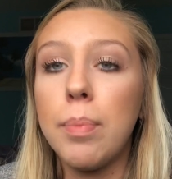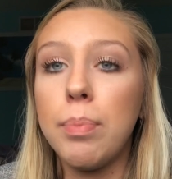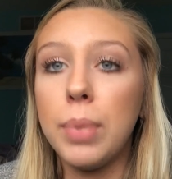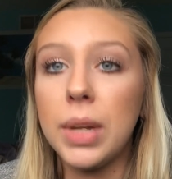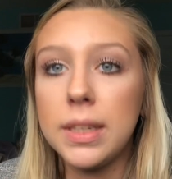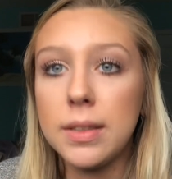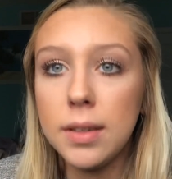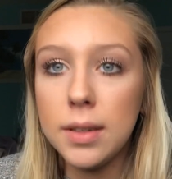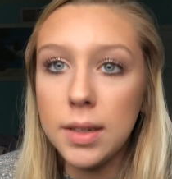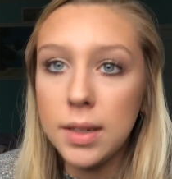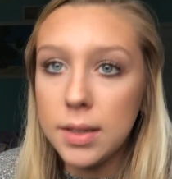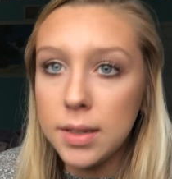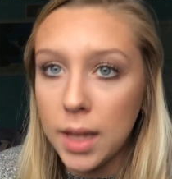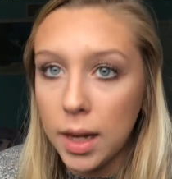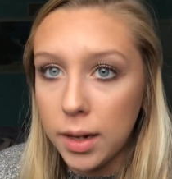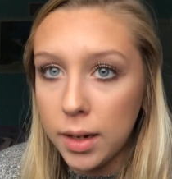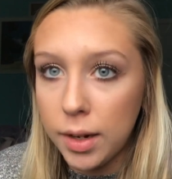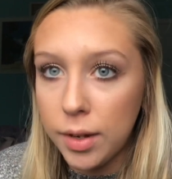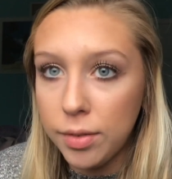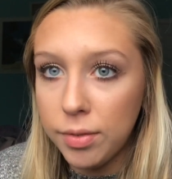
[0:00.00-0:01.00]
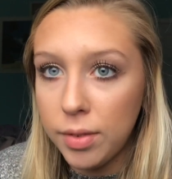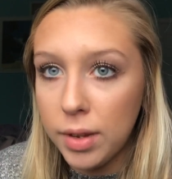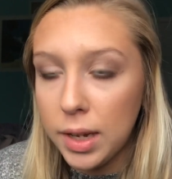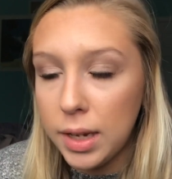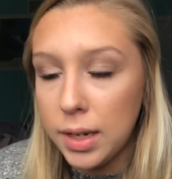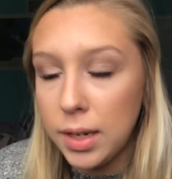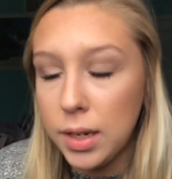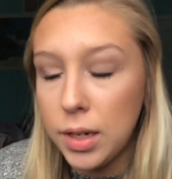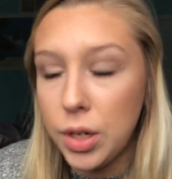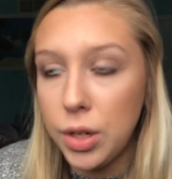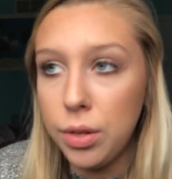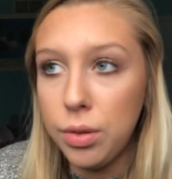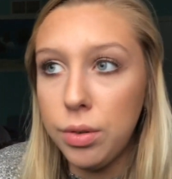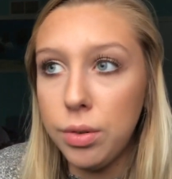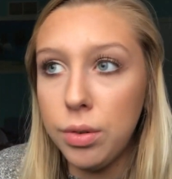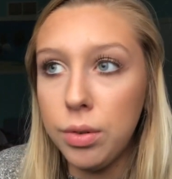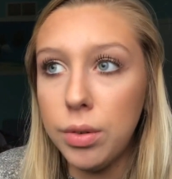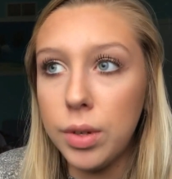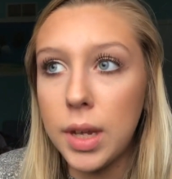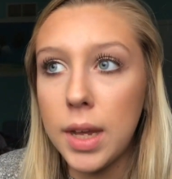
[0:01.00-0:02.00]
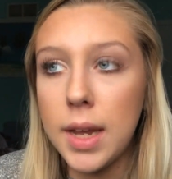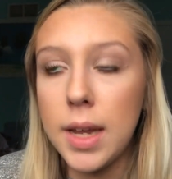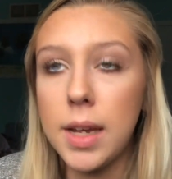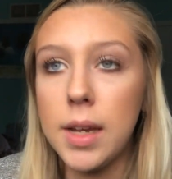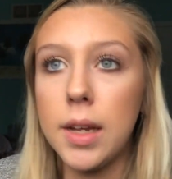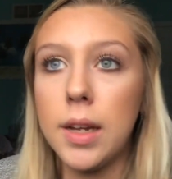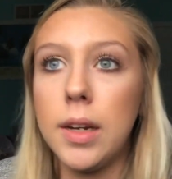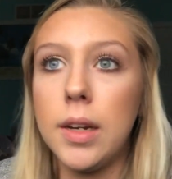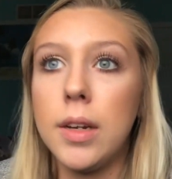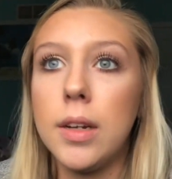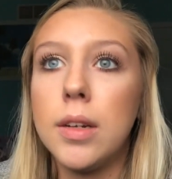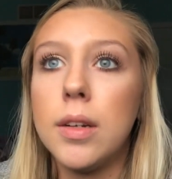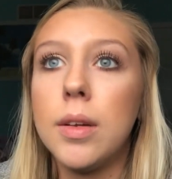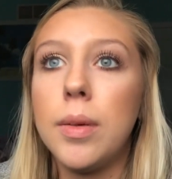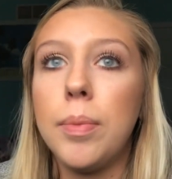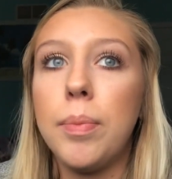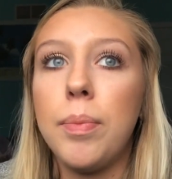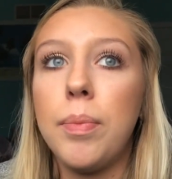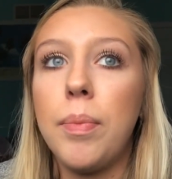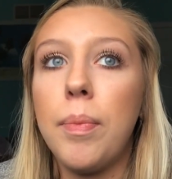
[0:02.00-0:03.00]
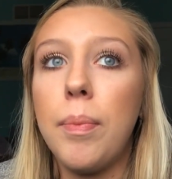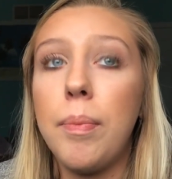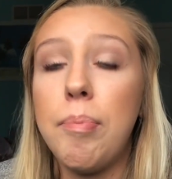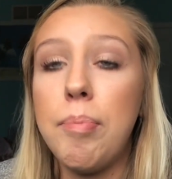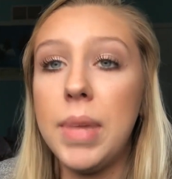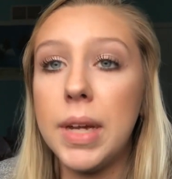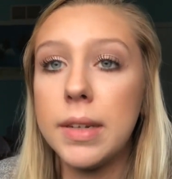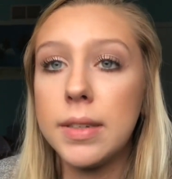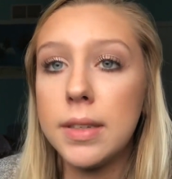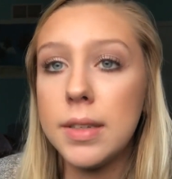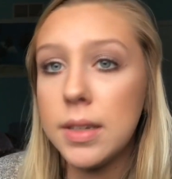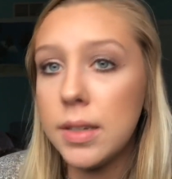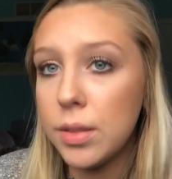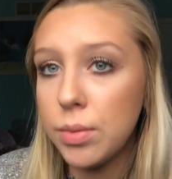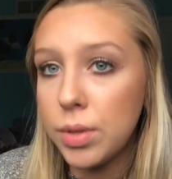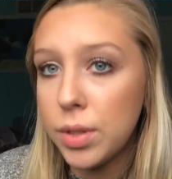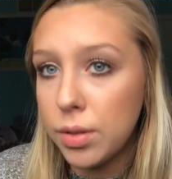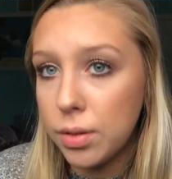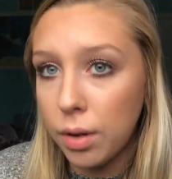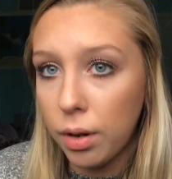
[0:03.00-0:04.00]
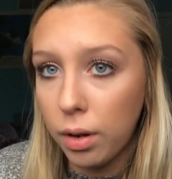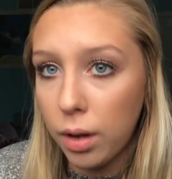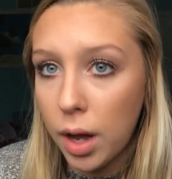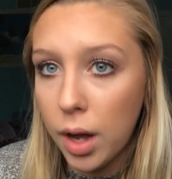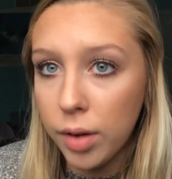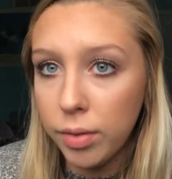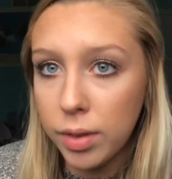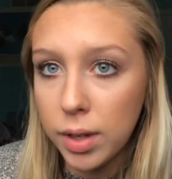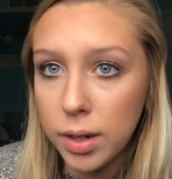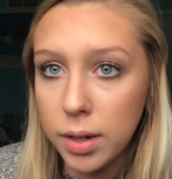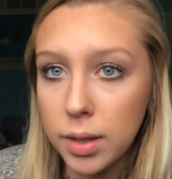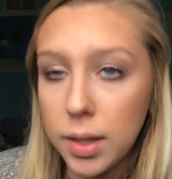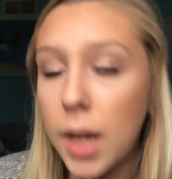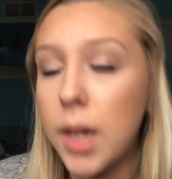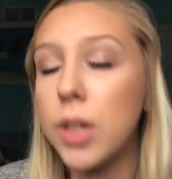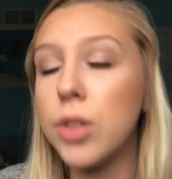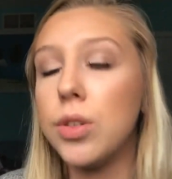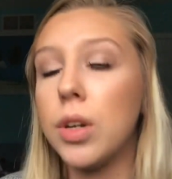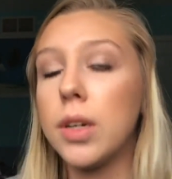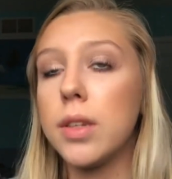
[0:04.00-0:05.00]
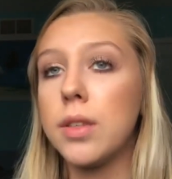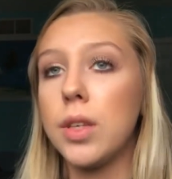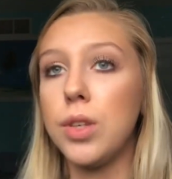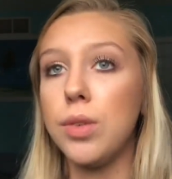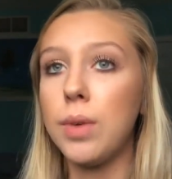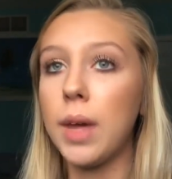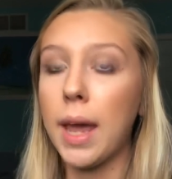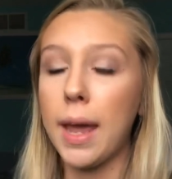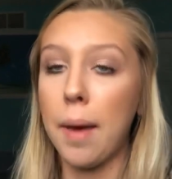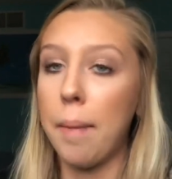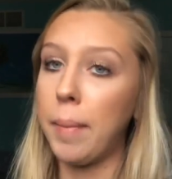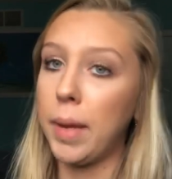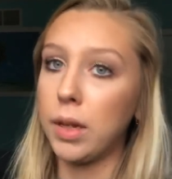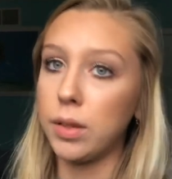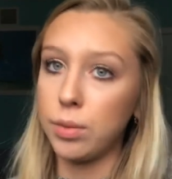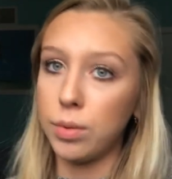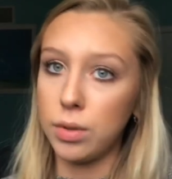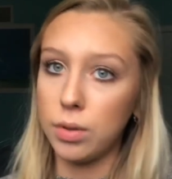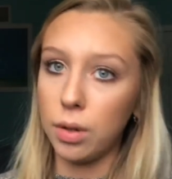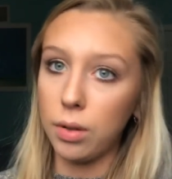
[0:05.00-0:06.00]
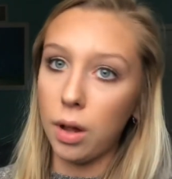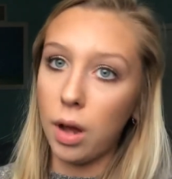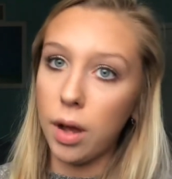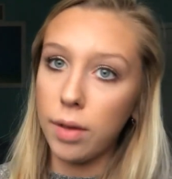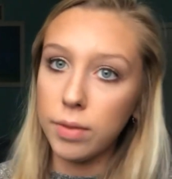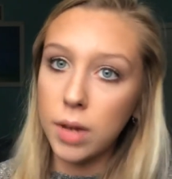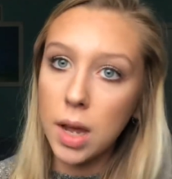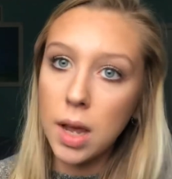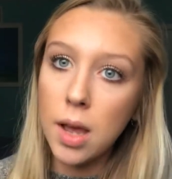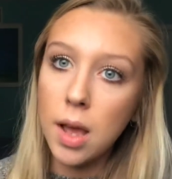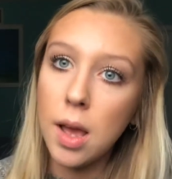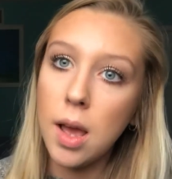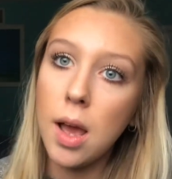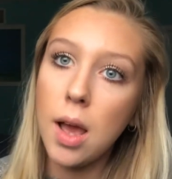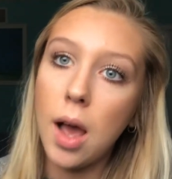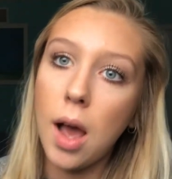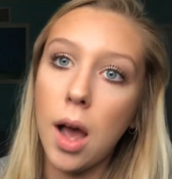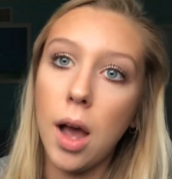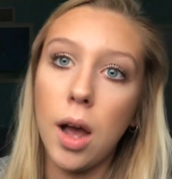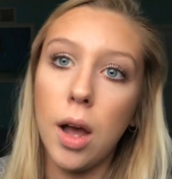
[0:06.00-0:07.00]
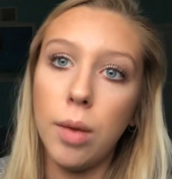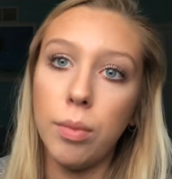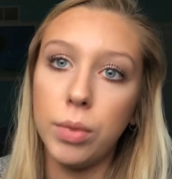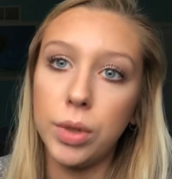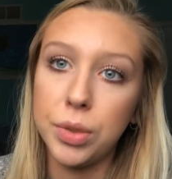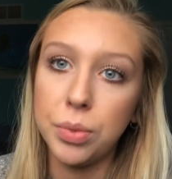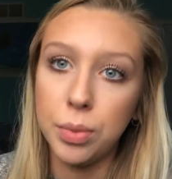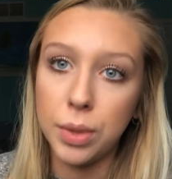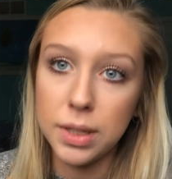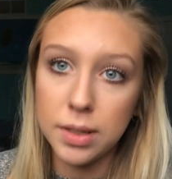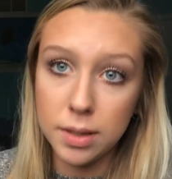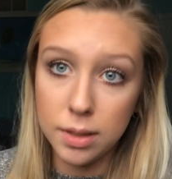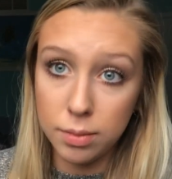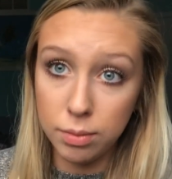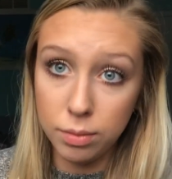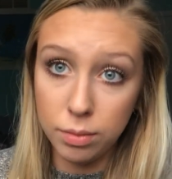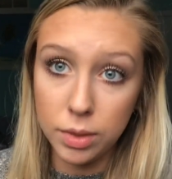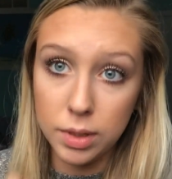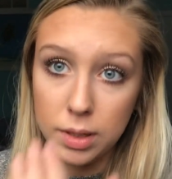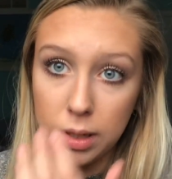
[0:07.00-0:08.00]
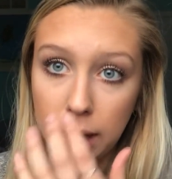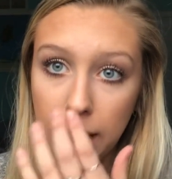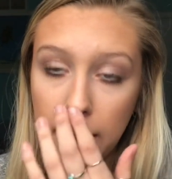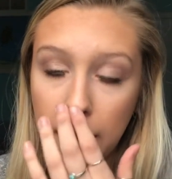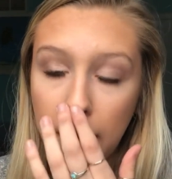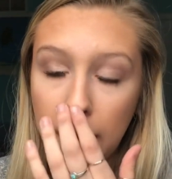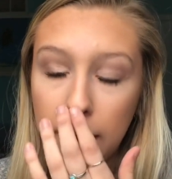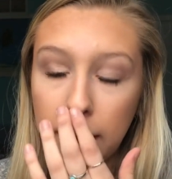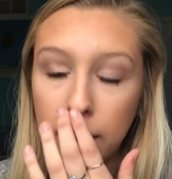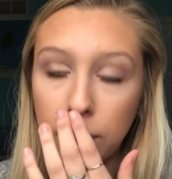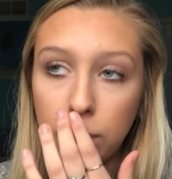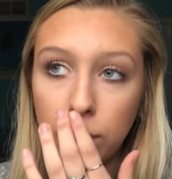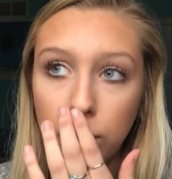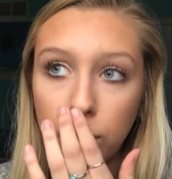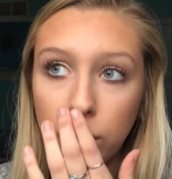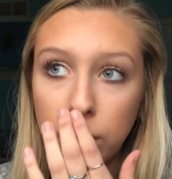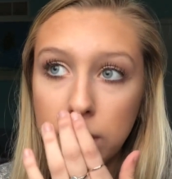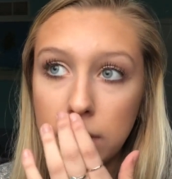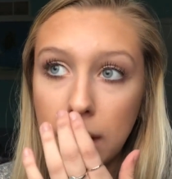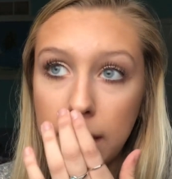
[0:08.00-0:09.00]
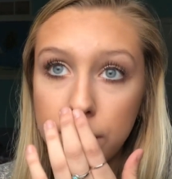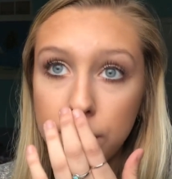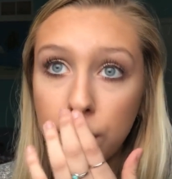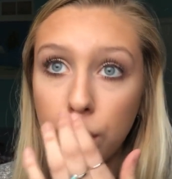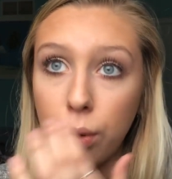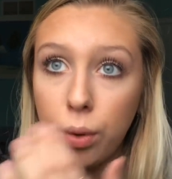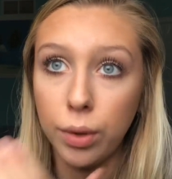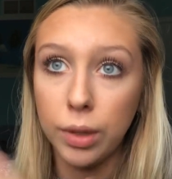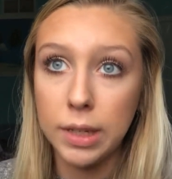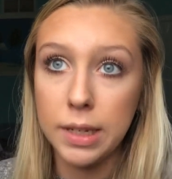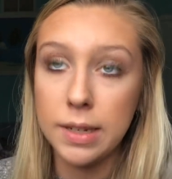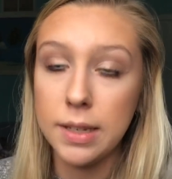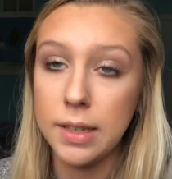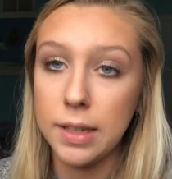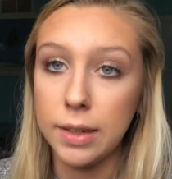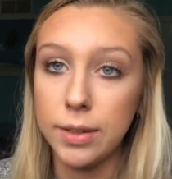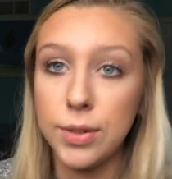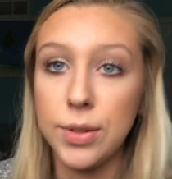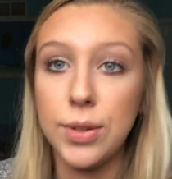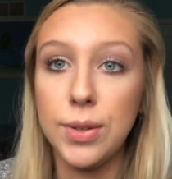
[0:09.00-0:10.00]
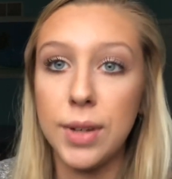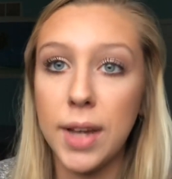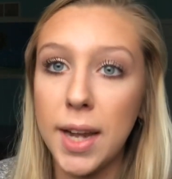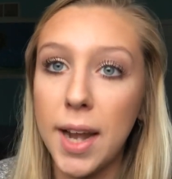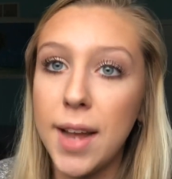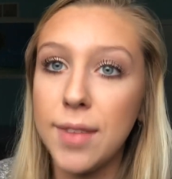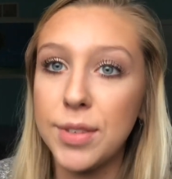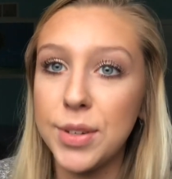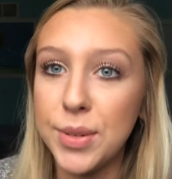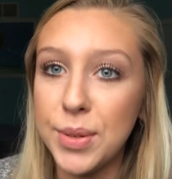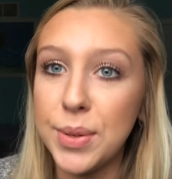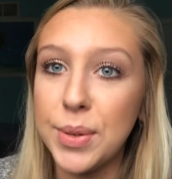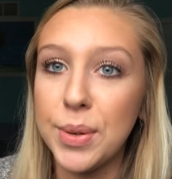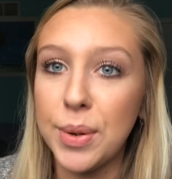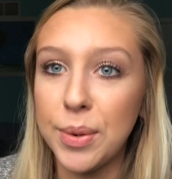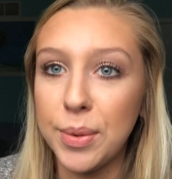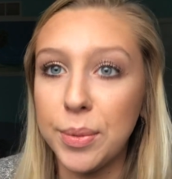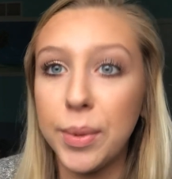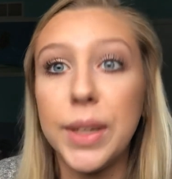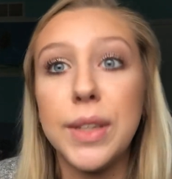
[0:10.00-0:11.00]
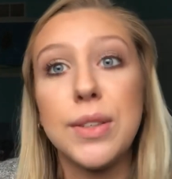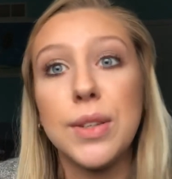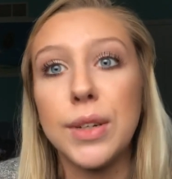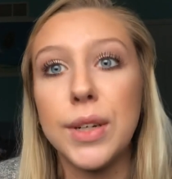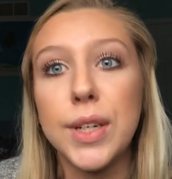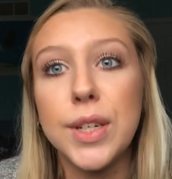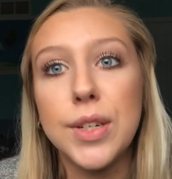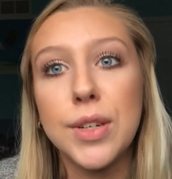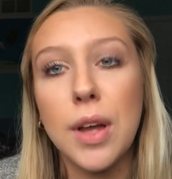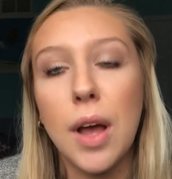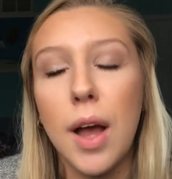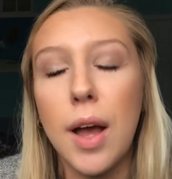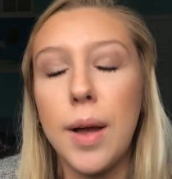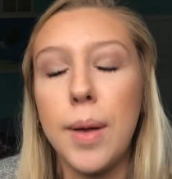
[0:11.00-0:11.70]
basically a sedative, and you can mix this with ZOLOFT. There are a lot of drugs that you can't mix with ZOLOFT, which once again, I was not told these things, so you kind of have to do your own research.